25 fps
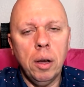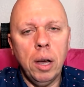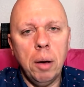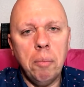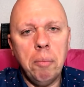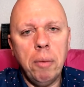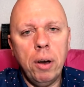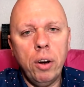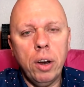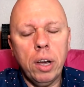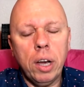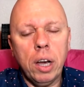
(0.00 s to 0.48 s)

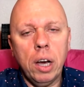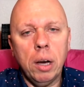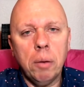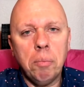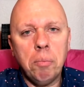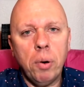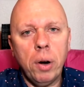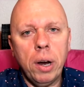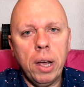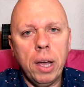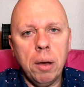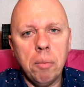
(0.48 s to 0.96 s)
America
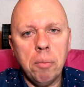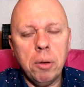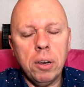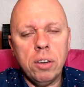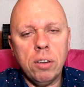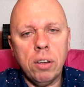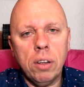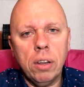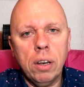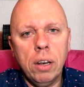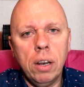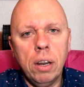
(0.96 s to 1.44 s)

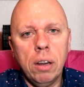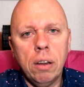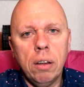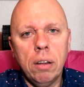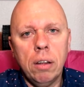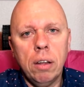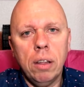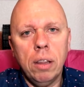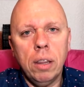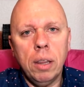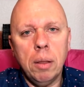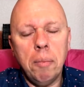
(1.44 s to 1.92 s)
prohibited
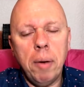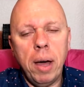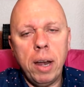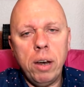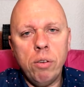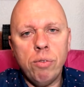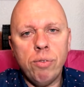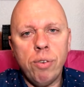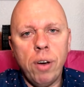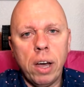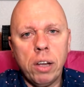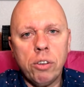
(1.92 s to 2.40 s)
the
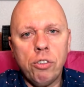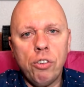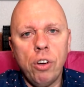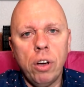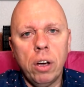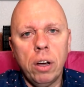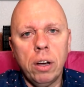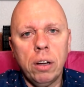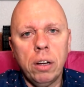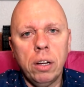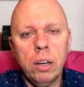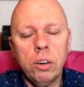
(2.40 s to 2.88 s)

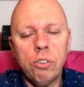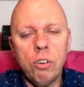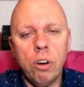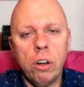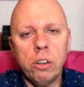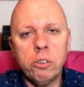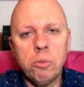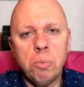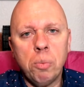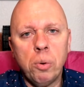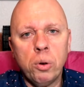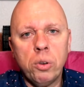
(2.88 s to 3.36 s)
manufacture,
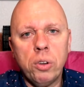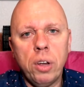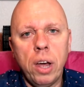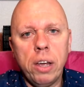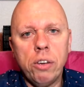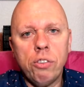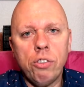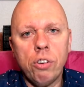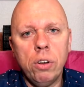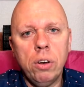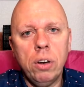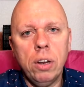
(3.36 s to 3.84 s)

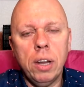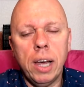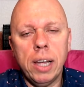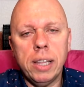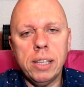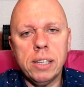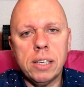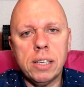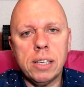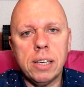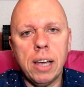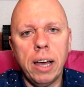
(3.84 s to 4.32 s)
transportation,
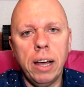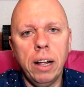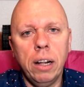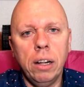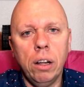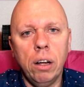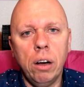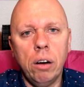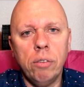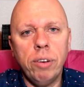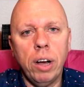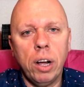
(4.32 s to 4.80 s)
and
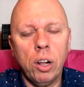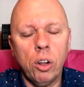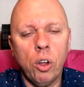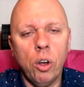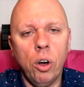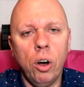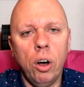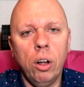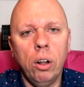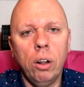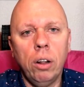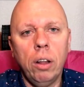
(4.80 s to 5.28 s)
sale of
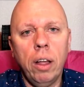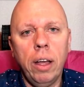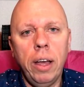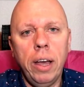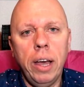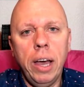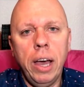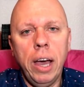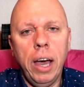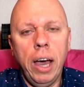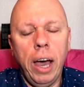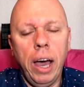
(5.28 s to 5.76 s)
alcohol.
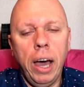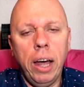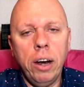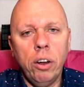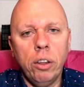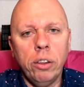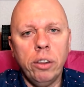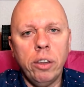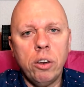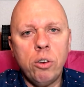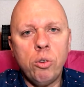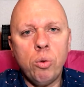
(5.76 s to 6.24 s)

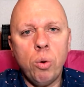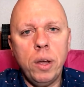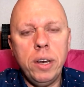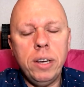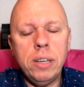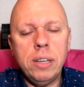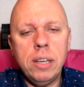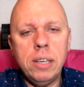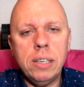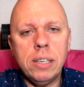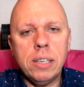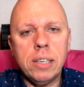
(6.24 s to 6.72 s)
And on the
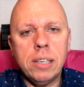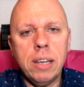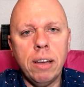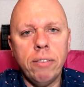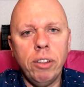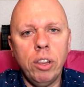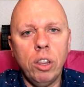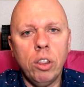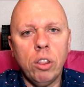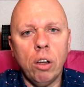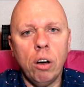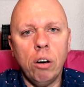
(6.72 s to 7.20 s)

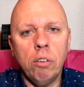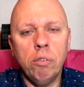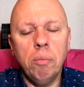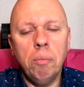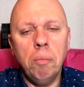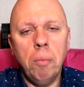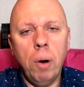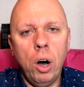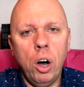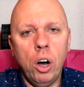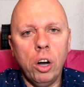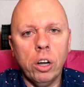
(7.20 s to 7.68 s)
27th of
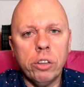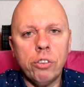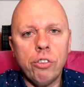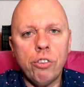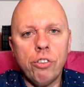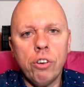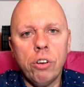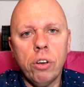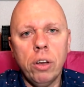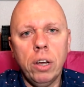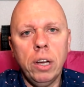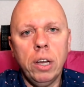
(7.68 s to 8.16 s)

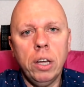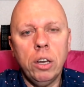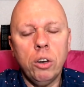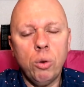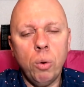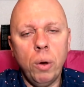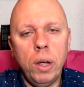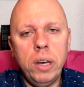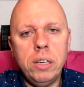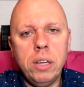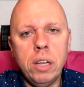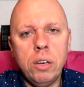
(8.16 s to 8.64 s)
March,
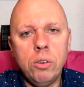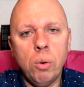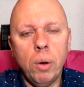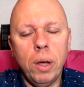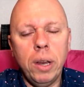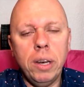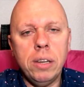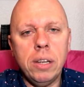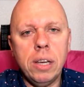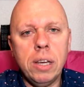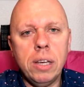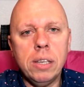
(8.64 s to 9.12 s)

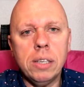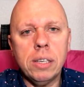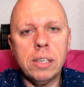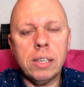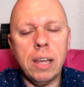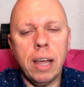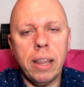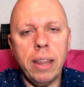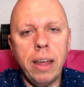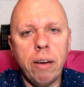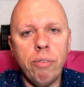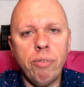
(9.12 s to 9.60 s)
2020,
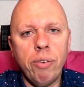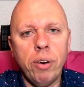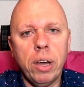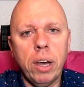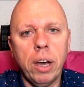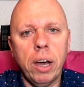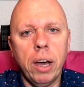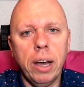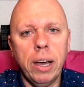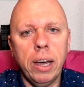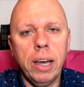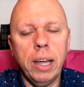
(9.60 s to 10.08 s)
South
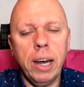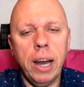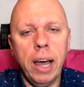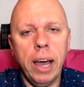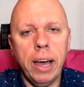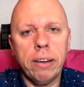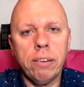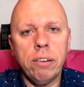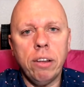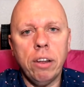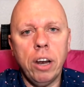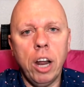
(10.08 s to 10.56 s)
Africa
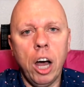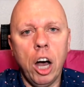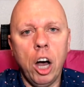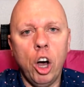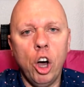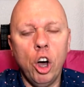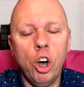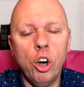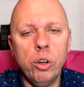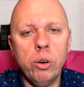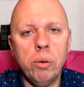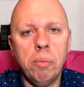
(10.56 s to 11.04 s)
enacted
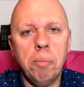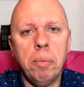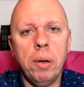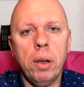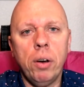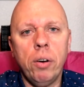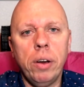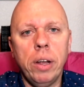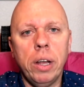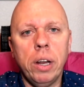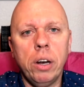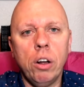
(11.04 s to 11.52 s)
our own
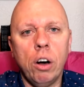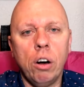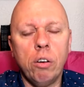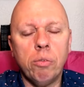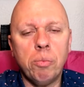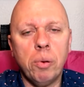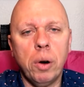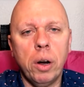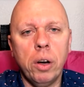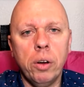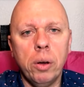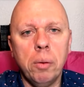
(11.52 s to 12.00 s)
period
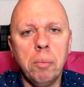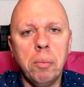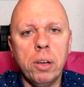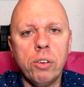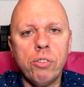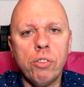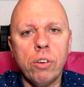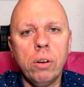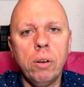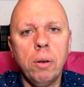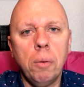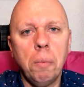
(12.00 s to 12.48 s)
of
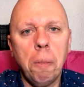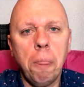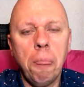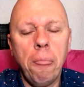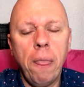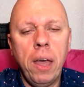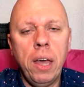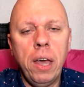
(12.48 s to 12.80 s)
prohibition,